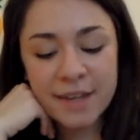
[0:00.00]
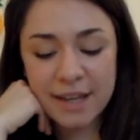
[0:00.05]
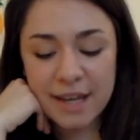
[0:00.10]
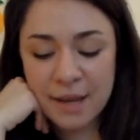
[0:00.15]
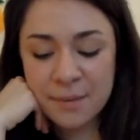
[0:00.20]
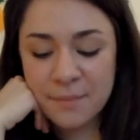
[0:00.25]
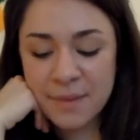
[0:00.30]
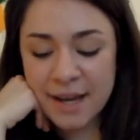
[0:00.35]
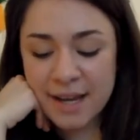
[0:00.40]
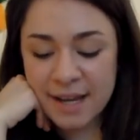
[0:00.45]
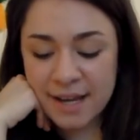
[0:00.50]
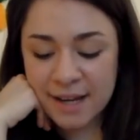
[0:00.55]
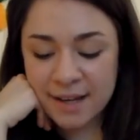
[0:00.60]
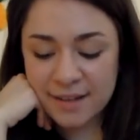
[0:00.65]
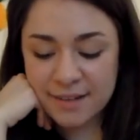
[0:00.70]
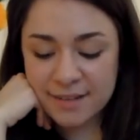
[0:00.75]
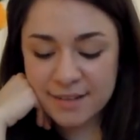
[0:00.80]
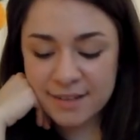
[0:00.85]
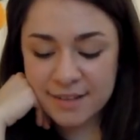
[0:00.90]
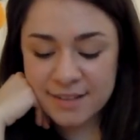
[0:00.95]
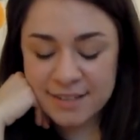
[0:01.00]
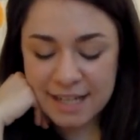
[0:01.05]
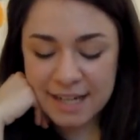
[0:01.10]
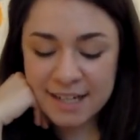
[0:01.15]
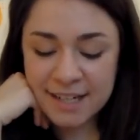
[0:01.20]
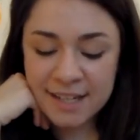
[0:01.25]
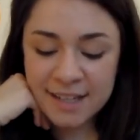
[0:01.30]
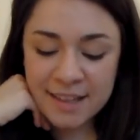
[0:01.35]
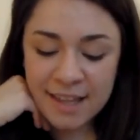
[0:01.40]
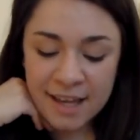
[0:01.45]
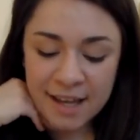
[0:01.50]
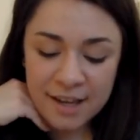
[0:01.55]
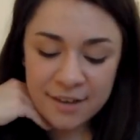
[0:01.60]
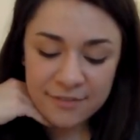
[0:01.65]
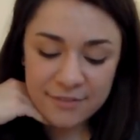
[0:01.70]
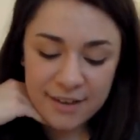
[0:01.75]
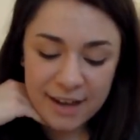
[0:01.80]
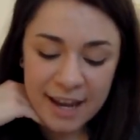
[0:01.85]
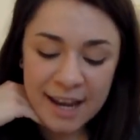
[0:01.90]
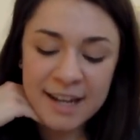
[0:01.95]
like in my dating
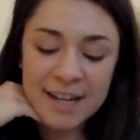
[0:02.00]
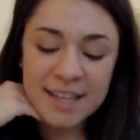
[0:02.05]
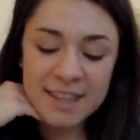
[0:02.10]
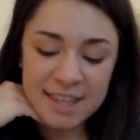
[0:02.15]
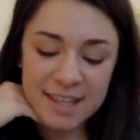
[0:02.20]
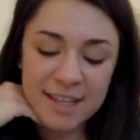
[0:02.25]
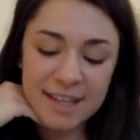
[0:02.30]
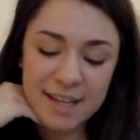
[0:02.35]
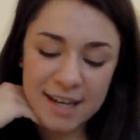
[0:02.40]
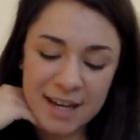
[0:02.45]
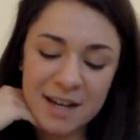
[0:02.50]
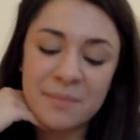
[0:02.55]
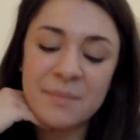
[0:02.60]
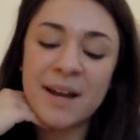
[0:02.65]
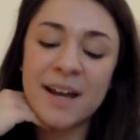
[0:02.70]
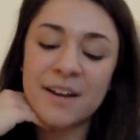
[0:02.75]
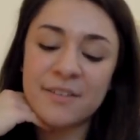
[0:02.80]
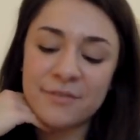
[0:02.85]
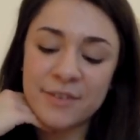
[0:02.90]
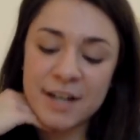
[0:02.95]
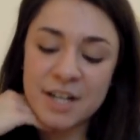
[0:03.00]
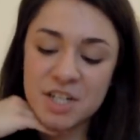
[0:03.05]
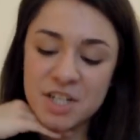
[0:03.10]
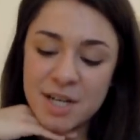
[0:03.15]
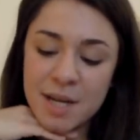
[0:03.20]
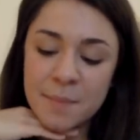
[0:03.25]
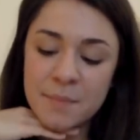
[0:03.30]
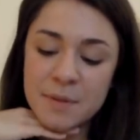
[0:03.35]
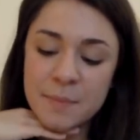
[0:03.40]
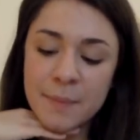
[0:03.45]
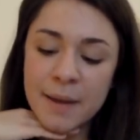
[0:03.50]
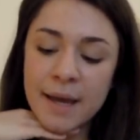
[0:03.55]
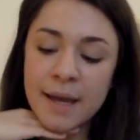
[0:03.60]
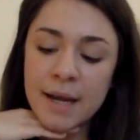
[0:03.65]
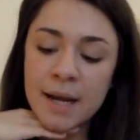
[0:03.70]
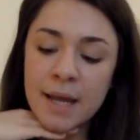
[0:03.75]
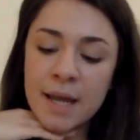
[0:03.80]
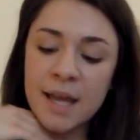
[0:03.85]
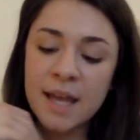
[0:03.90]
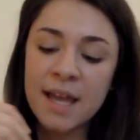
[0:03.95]
life and I think in my friendships,
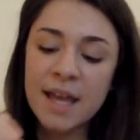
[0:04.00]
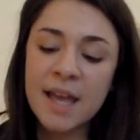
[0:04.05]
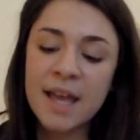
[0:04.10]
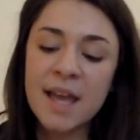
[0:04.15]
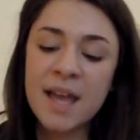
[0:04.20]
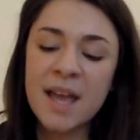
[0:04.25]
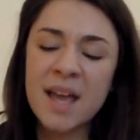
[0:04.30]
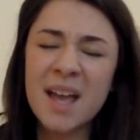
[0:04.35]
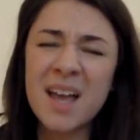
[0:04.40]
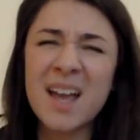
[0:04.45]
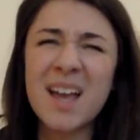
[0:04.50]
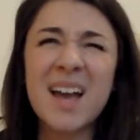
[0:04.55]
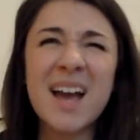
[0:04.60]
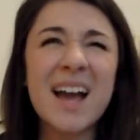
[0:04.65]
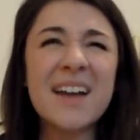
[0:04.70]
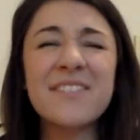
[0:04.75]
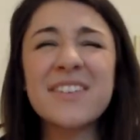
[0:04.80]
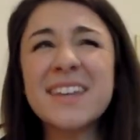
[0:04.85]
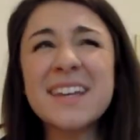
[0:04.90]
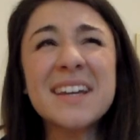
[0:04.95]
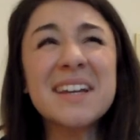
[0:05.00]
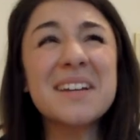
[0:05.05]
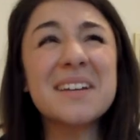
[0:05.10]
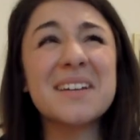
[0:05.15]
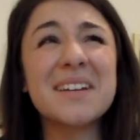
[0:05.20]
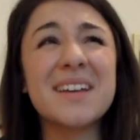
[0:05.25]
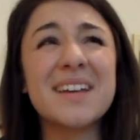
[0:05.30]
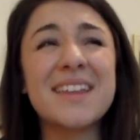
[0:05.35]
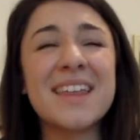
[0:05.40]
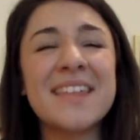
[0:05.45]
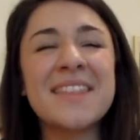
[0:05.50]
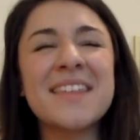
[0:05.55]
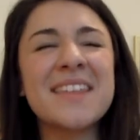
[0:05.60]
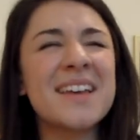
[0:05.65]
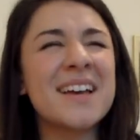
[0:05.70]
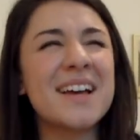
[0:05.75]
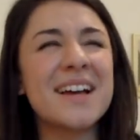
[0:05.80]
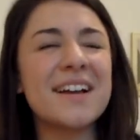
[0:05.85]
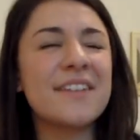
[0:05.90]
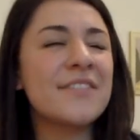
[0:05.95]
but I feel
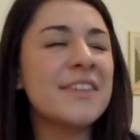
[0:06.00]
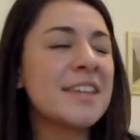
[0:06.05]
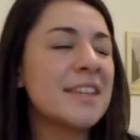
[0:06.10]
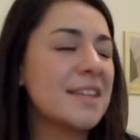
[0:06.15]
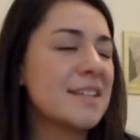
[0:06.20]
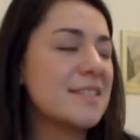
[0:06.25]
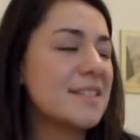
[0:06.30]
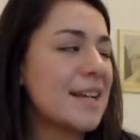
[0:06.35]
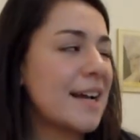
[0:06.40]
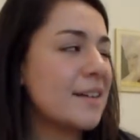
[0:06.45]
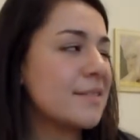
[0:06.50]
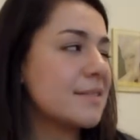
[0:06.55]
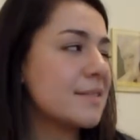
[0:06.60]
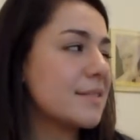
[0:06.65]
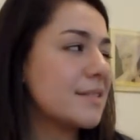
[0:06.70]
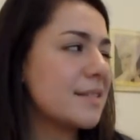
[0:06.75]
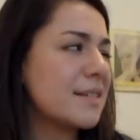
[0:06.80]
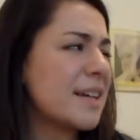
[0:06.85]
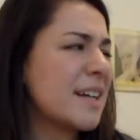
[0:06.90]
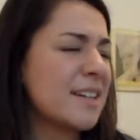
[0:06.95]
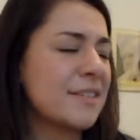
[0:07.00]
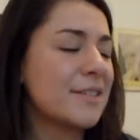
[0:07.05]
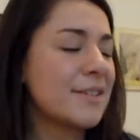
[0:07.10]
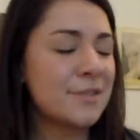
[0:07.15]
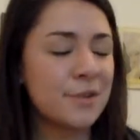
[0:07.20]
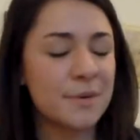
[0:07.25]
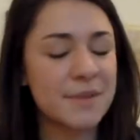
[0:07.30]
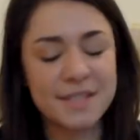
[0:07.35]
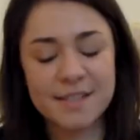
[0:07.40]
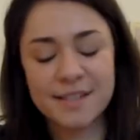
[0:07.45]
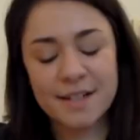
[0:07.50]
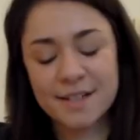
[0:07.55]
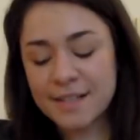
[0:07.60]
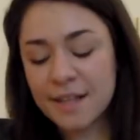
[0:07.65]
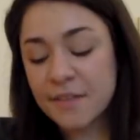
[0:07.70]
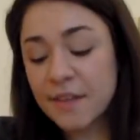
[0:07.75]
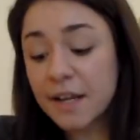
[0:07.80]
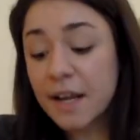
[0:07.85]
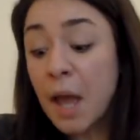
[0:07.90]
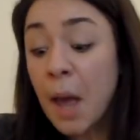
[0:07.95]
like this sounds, I don't know what it's gonna
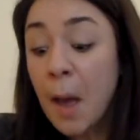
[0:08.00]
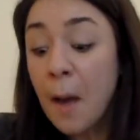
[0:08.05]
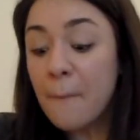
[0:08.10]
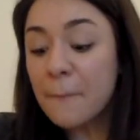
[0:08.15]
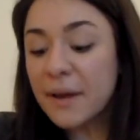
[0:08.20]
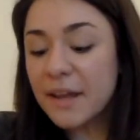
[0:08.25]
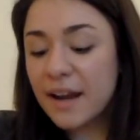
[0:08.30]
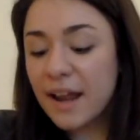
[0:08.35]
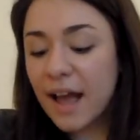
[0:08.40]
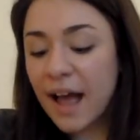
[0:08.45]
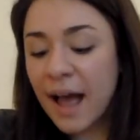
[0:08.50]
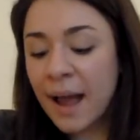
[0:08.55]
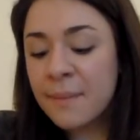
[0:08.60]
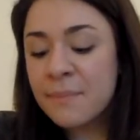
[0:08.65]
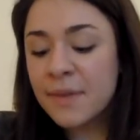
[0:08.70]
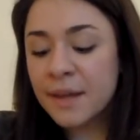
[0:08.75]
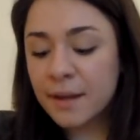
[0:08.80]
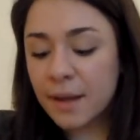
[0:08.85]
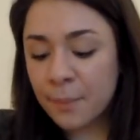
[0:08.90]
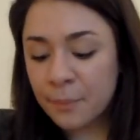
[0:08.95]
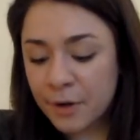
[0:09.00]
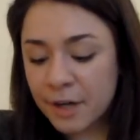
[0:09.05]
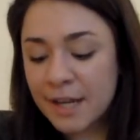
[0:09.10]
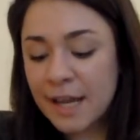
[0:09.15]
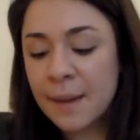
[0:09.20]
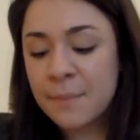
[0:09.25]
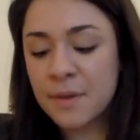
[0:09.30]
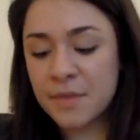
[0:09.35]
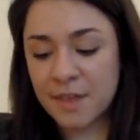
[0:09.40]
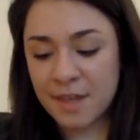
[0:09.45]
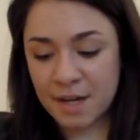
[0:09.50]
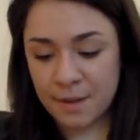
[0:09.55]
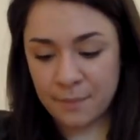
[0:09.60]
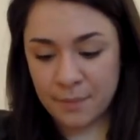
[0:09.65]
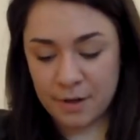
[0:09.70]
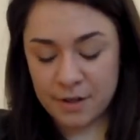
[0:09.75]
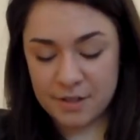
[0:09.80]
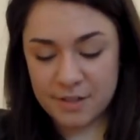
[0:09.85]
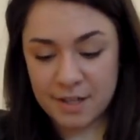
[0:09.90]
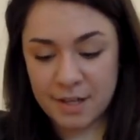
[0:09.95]
sound like, but I'm like a pretty empathetic
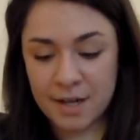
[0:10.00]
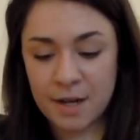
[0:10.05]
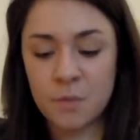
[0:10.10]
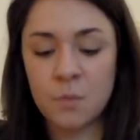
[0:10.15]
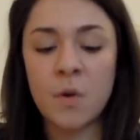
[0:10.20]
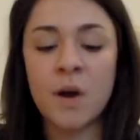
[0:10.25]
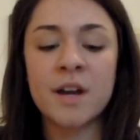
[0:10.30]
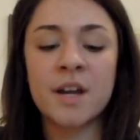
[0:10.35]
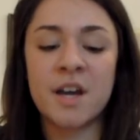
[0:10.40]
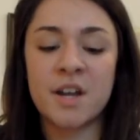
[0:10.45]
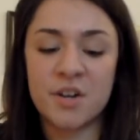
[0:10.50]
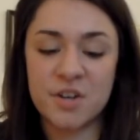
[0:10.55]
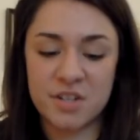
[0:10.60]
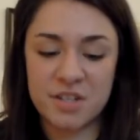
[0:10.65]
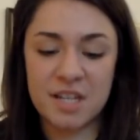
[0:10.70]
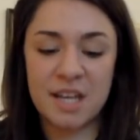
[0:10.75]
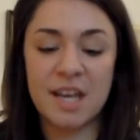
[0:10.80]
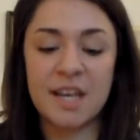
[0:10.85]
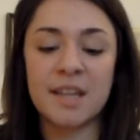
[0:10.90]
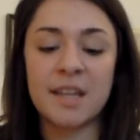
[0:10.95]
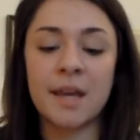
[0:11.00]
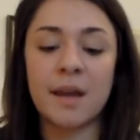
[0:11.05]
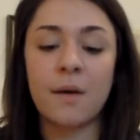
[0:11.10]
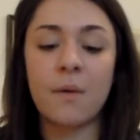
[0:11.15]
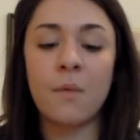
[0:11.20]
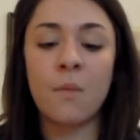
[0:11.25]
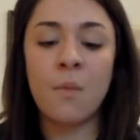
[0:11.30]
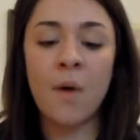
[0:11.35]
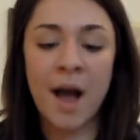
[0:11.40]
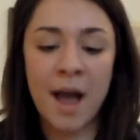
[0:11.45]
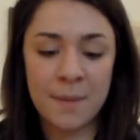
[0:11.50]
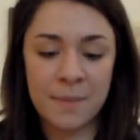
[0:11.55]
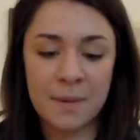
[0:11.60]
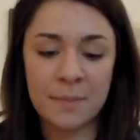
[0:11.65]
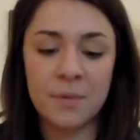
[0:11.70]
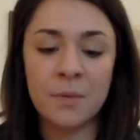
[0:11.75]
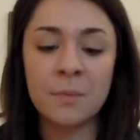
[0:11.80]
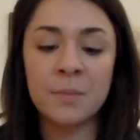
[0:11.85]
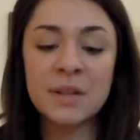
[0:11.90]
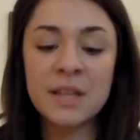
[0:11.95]
person and want to understand like why
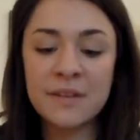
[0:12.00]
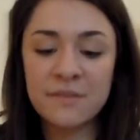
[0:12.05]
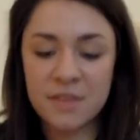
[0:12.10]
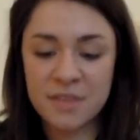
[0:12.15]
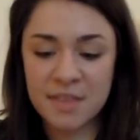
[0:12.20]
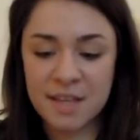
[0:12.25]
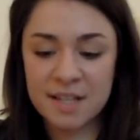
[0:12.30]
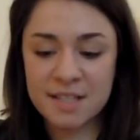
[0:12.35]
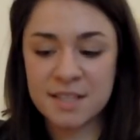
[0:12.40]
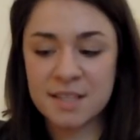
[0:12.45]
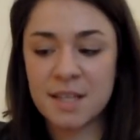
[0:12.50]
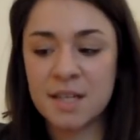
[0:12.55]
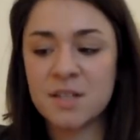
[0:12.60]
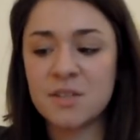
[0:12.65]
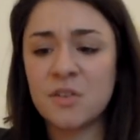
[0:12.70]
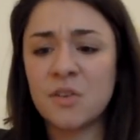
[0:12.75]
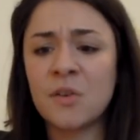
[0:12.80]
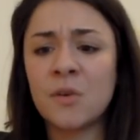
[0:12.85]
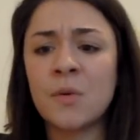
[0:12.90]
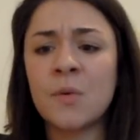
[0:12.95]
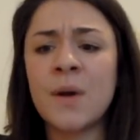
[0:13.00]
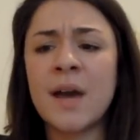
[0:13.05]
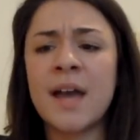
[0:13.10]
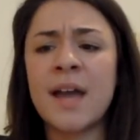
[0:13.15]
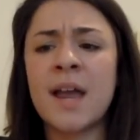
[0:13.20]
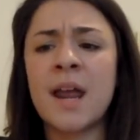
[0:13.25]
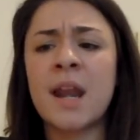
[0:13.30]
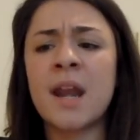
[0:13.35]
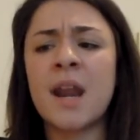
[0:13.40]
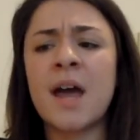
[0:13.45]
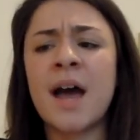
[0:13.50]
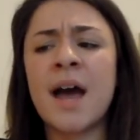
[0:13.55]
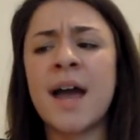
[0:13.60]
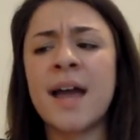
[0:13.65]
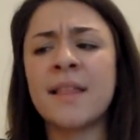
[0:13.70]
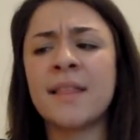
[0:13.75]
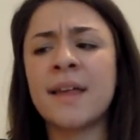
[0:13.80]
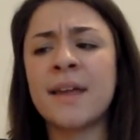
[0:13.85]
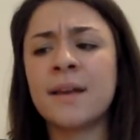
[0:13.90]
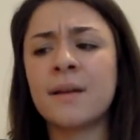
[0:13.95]
people believe the things that they do, and
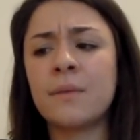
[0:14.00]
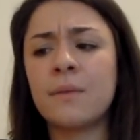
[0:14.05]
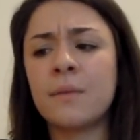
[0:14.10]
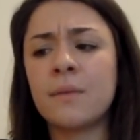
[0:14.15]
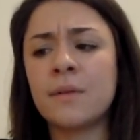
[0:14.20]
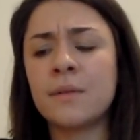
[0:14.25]
I like